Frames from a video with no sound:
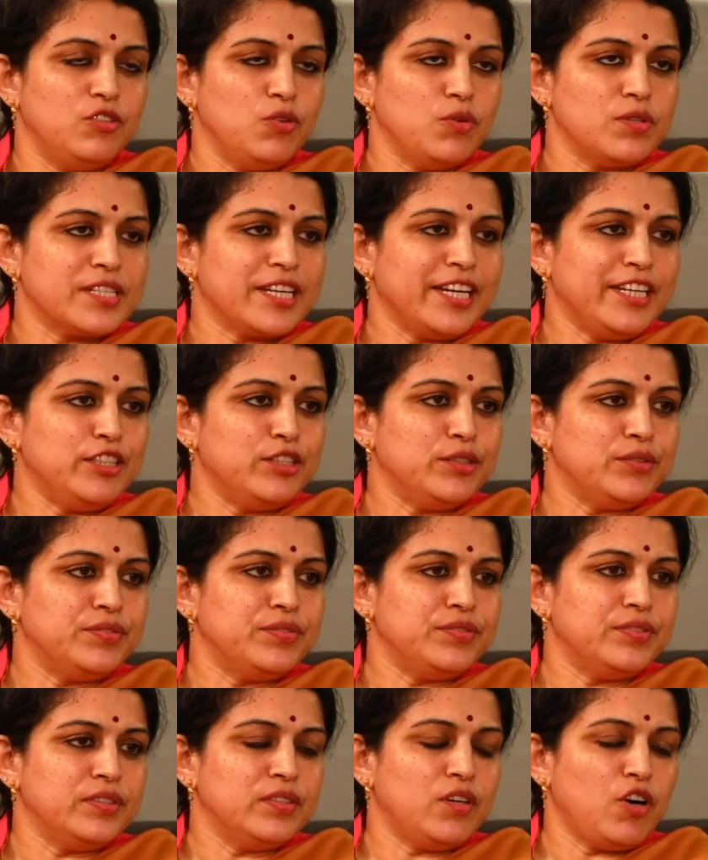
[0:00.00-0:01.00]
those kind of
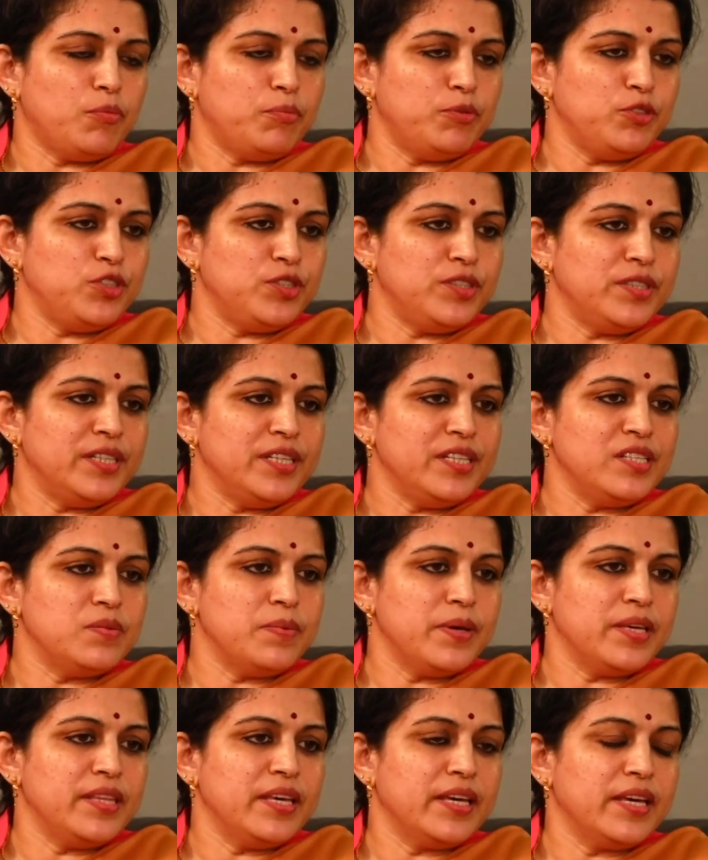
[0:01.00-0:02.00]
opportunities
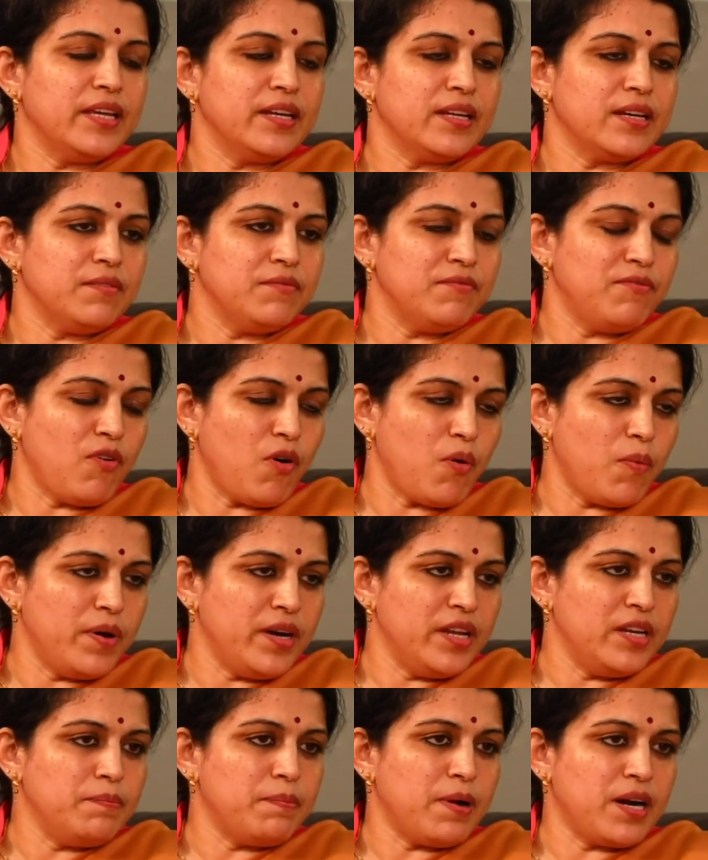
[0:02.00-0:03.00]
where they can come
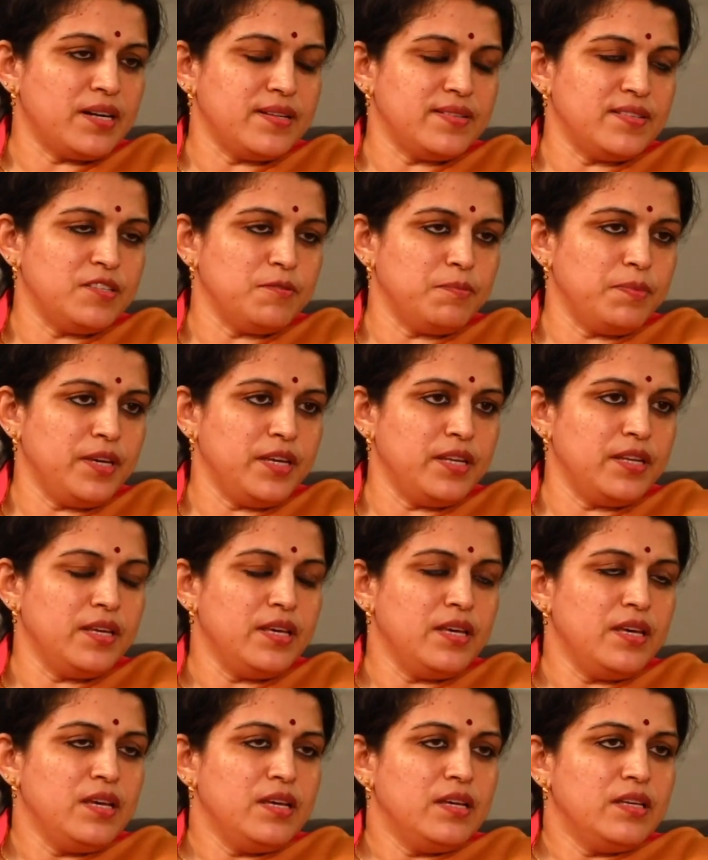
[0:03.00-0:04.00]
forward and participate,
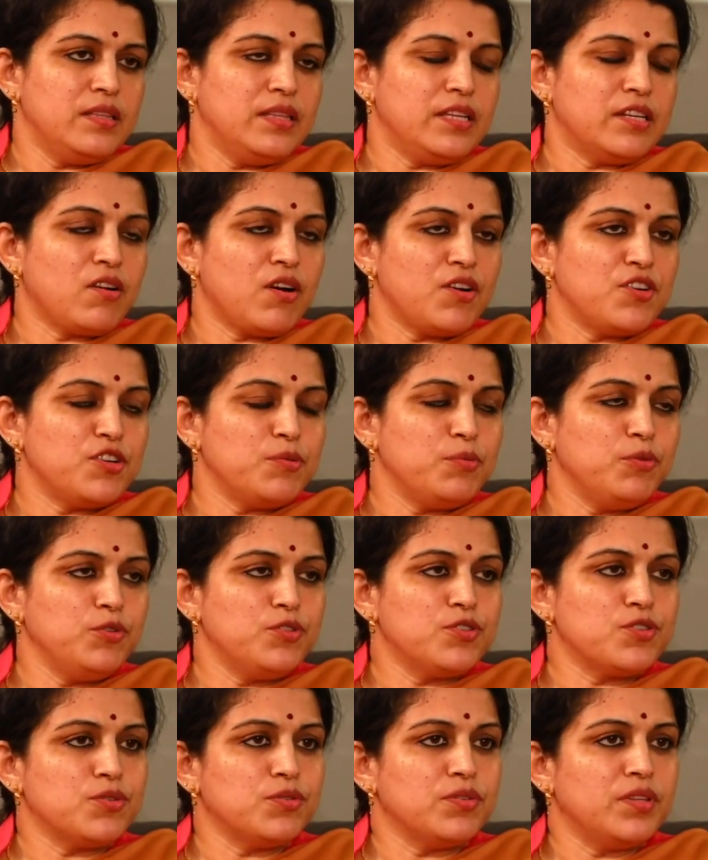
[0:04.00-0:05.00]
that
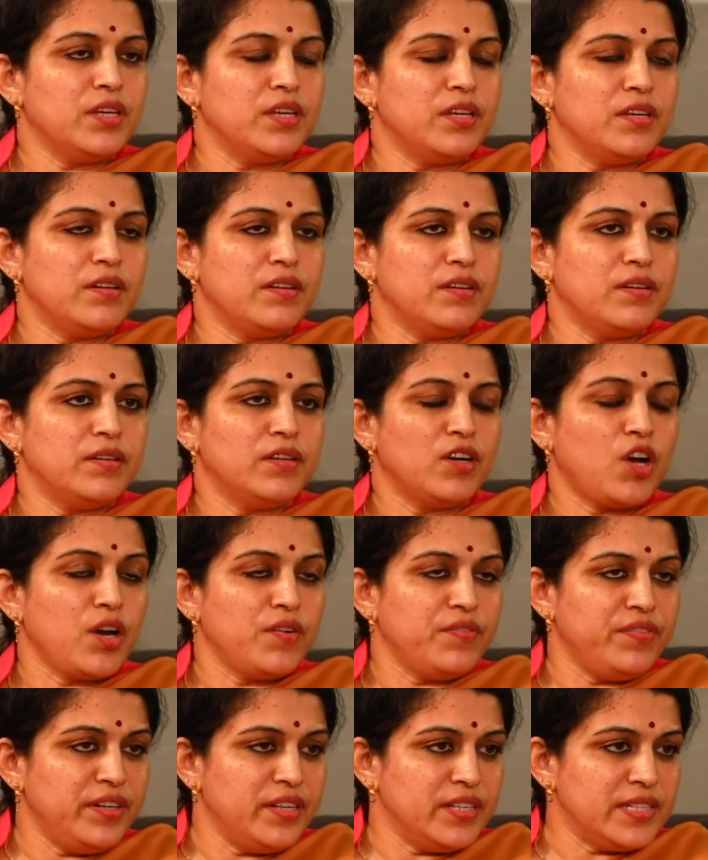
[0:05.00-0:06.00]
contributes to their
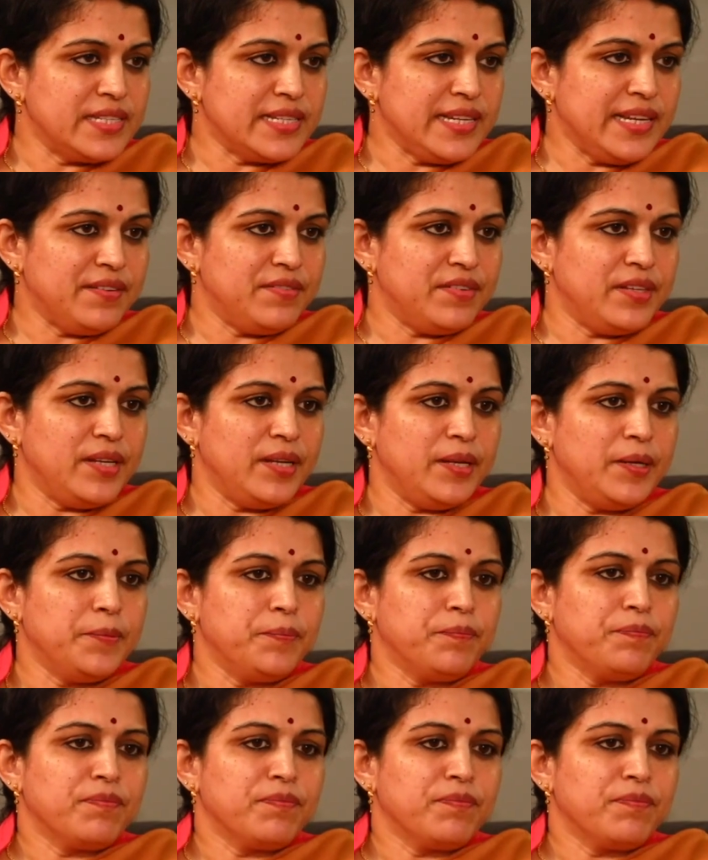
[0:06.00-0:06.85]
confidence level.